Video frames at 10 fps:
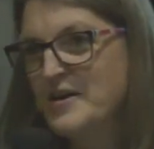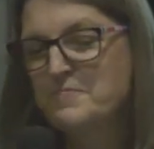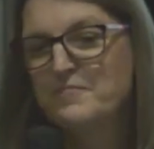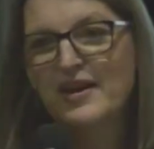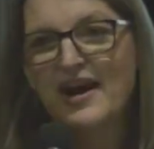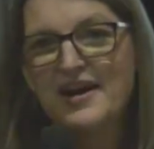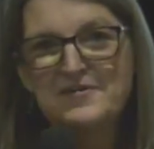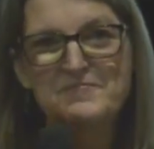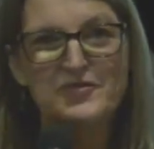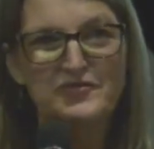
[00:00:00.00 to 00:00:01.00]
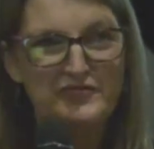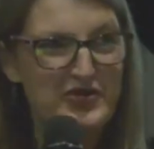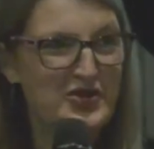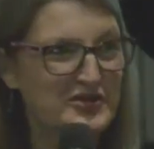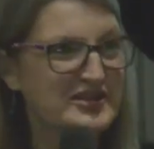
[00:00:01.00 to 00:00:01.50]
But I
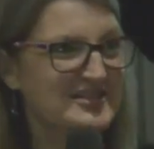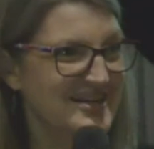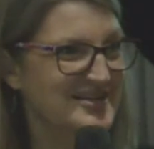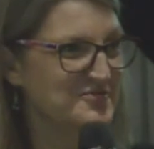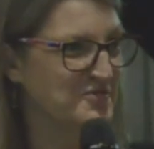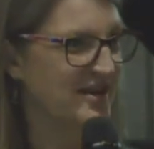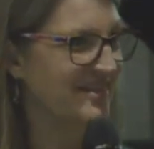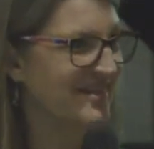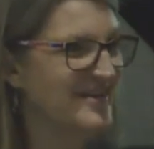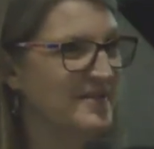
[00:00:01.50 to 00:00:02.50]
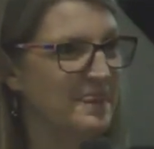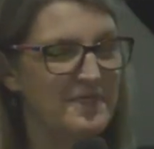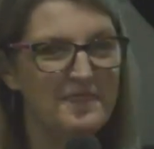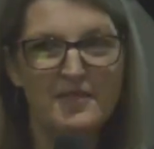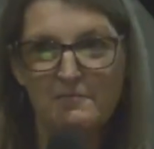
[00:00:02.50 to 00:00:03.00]
prefer to teach with
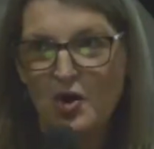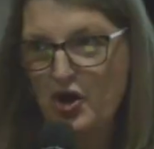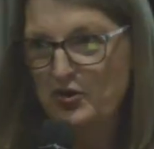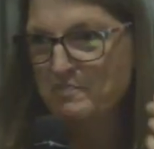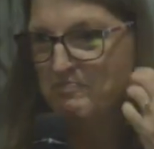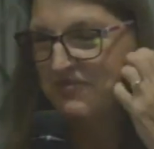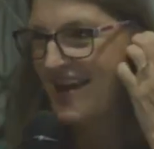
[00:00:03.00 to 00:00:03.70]
the model.